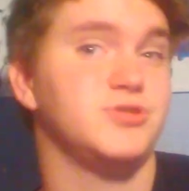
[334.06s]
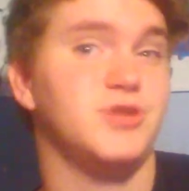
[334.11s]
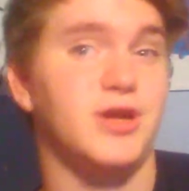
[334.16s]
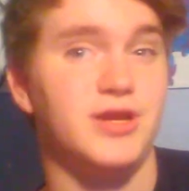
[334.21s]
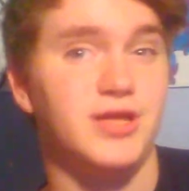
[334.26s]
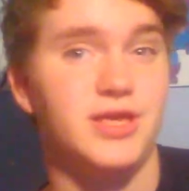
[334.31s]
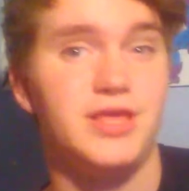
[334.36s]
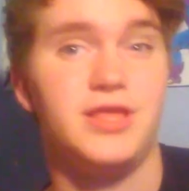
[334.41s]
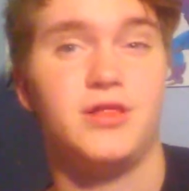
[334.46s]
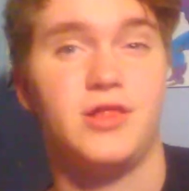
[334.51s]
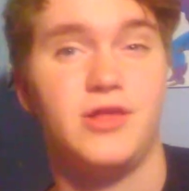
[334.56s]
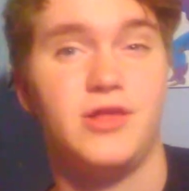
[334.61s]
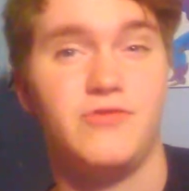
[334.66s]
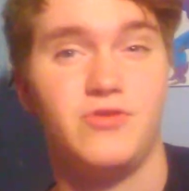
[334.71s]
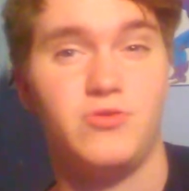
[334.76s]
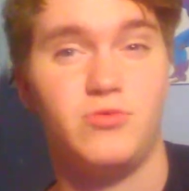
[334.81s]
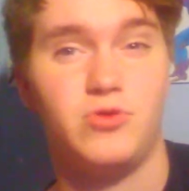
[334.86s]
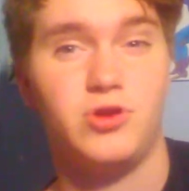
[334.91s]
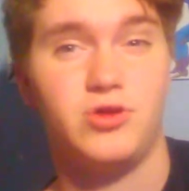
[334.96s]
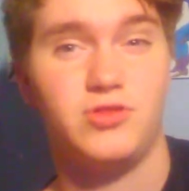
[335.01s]
trying to kill
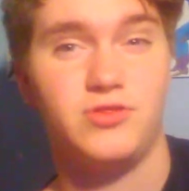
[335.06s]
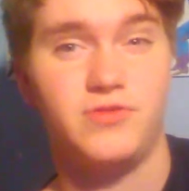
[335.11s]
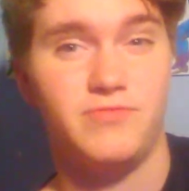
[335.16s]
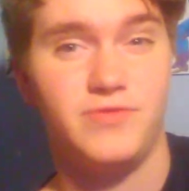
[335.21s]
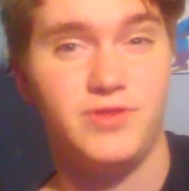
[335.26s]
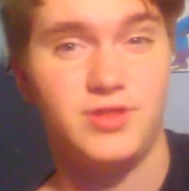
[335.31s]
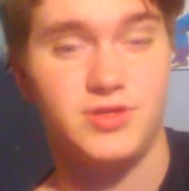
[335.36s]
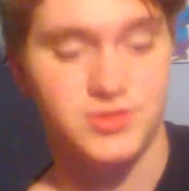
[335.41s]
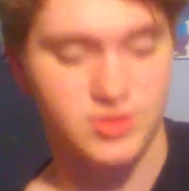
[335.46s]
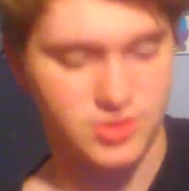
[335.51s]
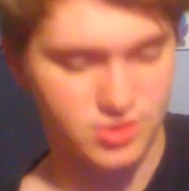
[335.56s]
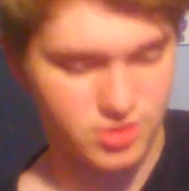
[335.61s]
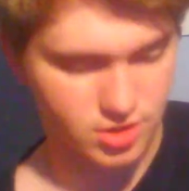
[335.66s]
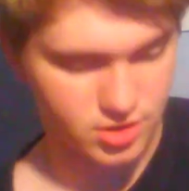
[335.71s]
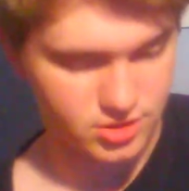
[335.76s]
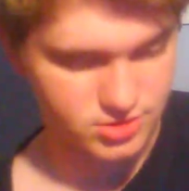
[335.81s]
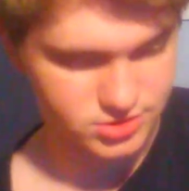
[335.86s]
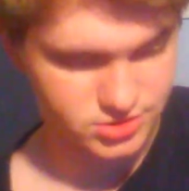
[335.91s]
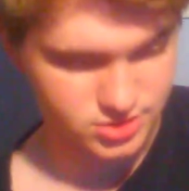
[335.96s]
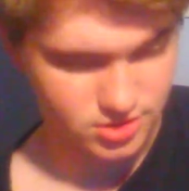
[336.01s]
everyone on the villain
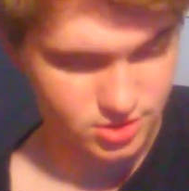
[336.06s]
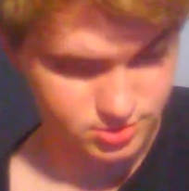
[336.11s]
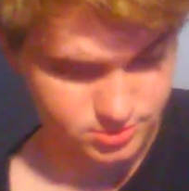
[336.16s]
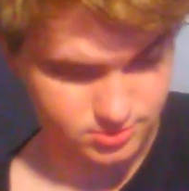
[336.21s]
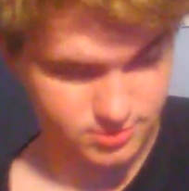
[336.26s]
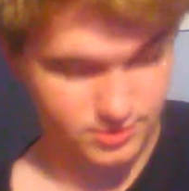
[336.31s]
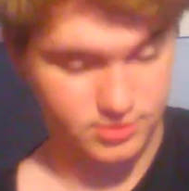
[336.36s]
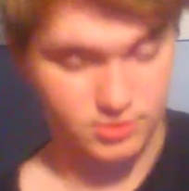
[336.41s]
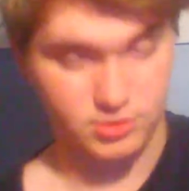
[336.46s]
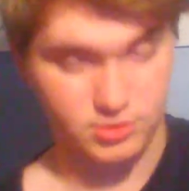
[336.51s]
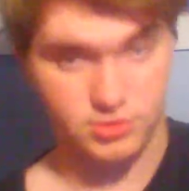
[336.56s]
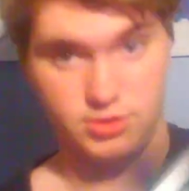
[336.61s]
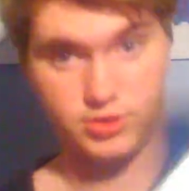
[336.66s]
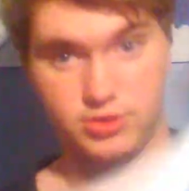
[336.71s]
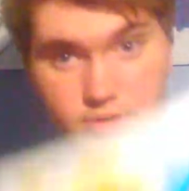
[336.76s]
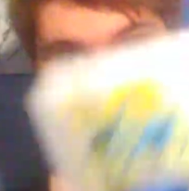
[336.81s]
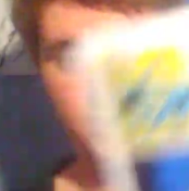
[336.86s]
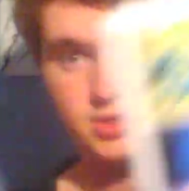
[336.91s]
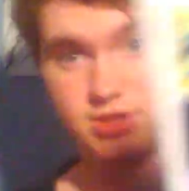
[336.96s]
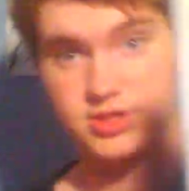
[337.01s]
construct, like
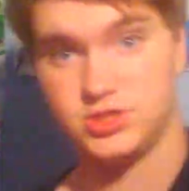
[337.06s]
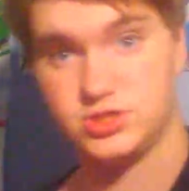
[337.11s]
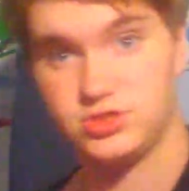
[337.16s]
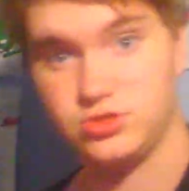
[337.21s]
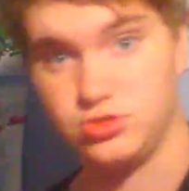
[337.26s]
literally just